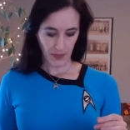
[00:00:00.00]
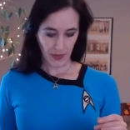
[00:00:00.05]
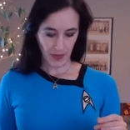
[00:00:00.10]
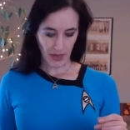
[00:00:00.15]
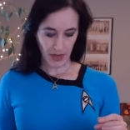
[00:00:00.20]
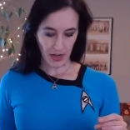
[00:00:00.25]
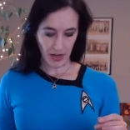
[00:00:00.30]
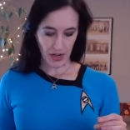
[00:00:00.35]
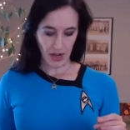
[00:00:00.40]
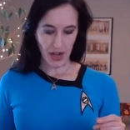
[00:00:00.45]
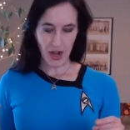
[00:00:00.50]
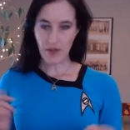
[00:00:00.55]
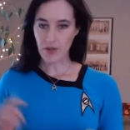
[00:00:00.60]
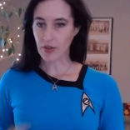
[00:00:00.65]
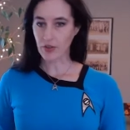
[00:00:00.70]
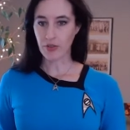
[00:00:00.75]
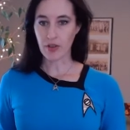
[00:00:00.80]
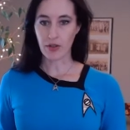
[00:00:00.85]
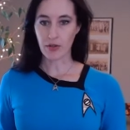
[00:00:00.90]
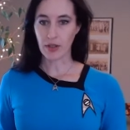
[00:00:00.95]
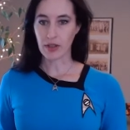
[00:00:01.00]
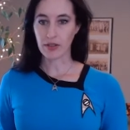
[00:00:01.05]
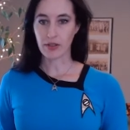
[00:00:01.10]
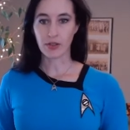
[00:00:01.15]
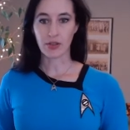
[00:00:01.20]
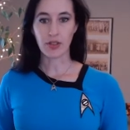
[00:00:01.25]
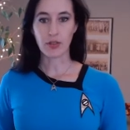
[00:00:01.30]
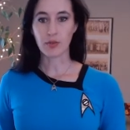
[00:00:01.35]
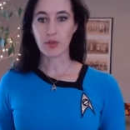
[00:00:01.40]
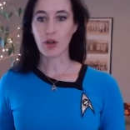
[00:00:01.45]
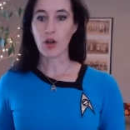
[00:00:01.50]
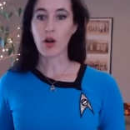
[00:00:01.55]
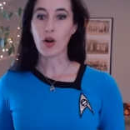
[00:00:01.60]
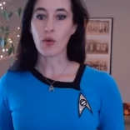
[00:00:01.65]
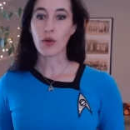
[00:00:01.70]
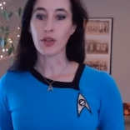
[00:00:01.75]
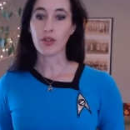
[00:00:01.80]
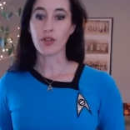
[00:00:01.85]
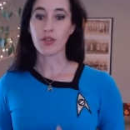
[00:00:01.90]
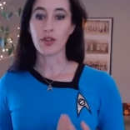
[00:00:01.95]
They never fit right. The seams are
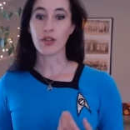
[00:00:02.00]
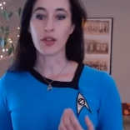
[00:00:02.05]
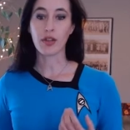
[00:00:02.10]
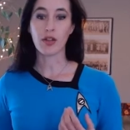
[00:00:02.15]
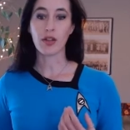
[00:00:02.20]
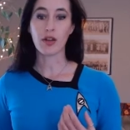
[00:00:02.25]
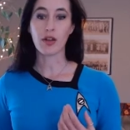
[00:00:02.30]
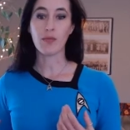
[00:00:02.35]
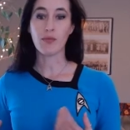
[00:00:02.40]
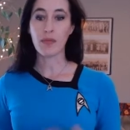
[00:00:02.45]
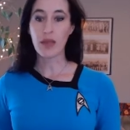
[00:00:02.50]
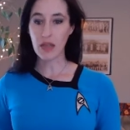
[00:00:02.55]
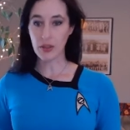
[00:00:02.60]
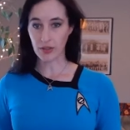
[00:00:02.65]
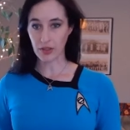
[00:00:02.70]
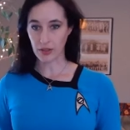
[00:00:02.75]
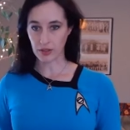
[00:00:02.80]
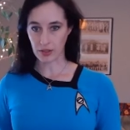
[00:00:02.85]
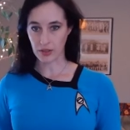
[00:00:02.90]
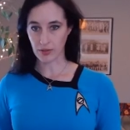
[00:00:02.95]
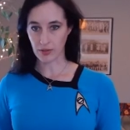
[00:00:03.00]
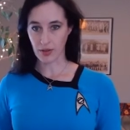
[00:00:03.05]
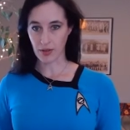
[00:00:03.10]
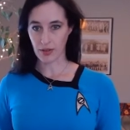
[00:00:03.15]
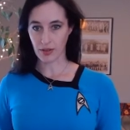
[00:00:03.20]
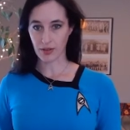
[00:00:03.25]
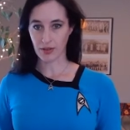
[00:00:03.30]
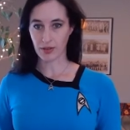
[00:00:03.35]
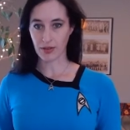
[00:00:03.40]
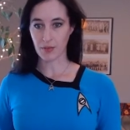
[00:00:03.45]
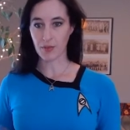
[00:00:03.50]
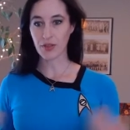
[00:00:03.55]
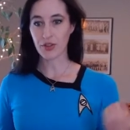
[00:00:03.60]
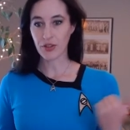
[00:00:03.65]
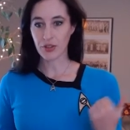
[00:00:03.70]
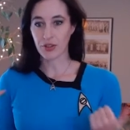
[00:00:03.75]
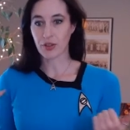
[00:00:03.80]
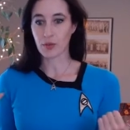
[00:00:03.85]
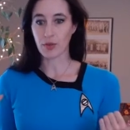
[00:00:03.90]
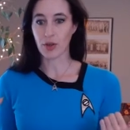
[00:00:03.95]
always amazingly wrong. I mean, this
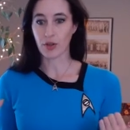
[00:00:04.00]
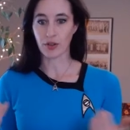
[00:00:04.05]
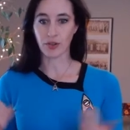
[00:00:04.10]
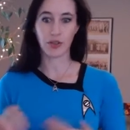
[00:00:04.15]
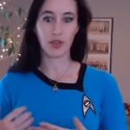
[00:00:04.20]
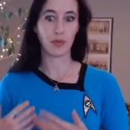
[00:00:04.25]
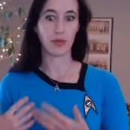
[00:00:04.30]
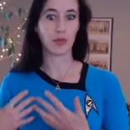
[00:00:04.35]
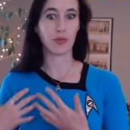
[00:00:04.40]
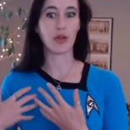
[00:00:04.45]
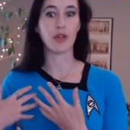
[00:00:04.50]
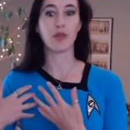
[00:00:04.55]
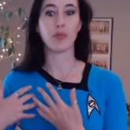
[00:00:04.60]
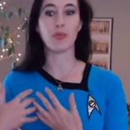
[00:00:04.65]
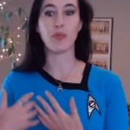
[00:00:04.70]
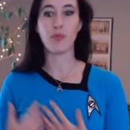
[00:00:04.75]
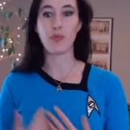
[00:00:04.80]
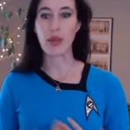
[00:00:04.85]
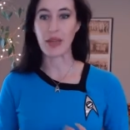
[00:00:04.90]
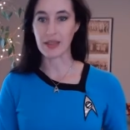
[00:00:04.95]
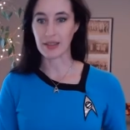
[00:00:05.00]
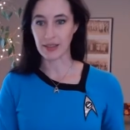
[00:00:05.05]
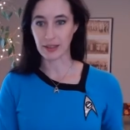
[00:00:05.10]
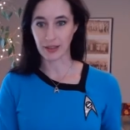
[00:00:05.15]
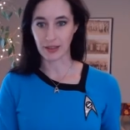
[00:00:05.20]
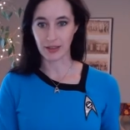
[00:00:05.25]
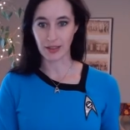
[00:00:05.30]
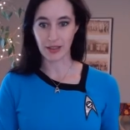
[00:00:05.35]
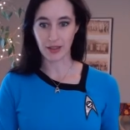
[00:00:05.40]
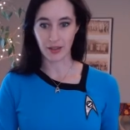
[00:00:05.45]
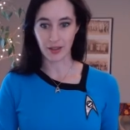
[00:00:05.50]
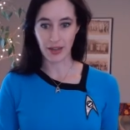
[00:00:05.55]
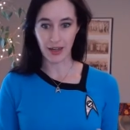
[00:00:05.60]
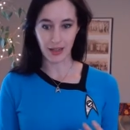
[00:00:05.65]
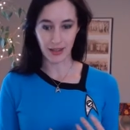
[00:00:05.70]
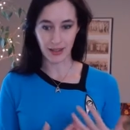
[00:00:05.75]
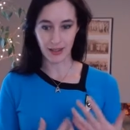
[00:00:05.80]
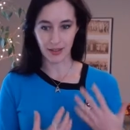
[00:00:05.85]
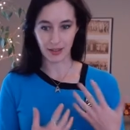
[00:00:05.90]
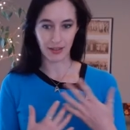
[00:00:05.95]
is some wrong seams, but it's basically
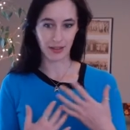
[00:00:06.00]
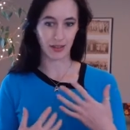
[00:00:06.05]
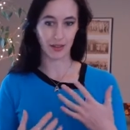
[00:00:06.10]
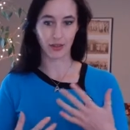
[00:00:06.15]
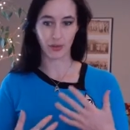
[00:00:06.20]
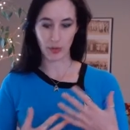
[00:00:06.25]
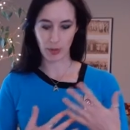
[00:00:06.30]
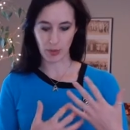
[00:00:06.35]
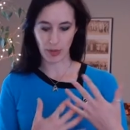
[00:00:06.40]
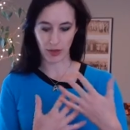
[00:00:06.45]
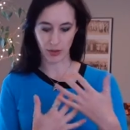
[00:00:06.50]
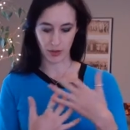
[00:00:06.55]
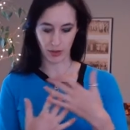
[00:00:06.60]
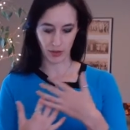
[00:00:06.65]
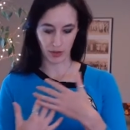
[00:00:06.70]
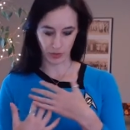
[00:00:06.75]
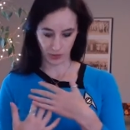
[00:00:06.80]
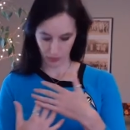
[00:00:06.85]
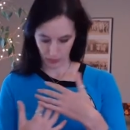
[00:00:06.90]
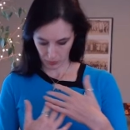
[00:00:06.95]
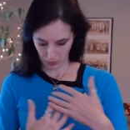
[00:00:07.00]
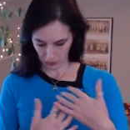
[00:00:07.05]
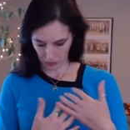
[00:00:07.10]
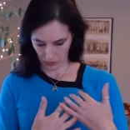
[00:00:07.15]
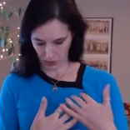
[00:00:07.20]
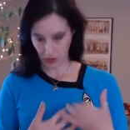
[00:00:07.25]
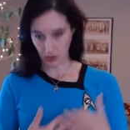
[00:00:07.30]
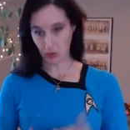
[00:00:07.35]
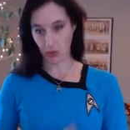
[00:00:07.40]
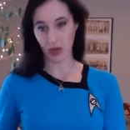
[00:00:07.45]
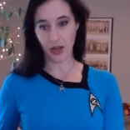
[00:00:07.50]
correct. No, the sweep actually goes this way.